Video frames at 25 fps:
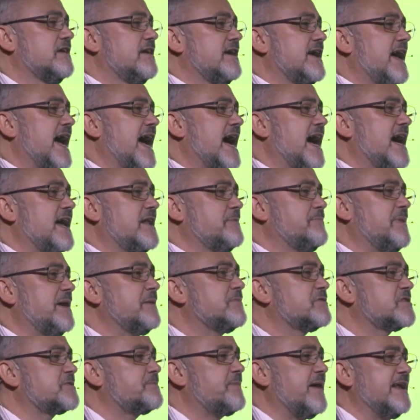And
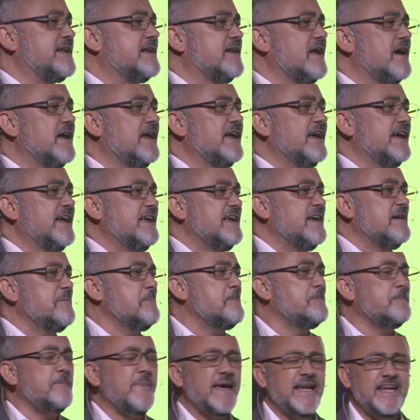people spent
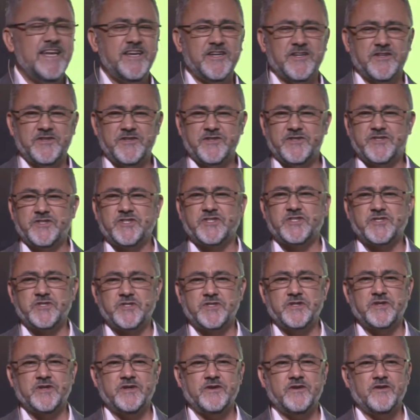millions
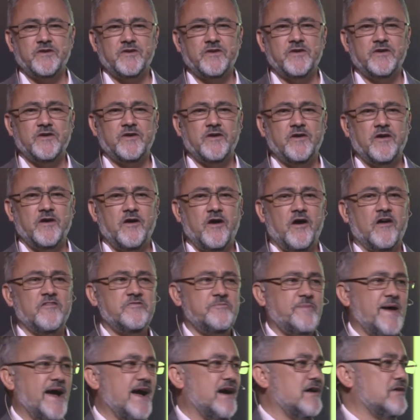of
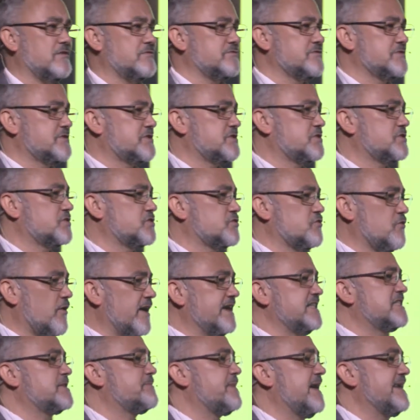pounds trying
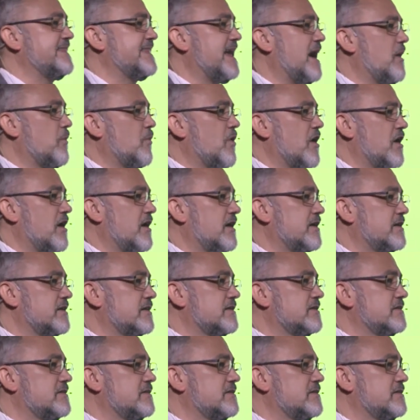to make that work.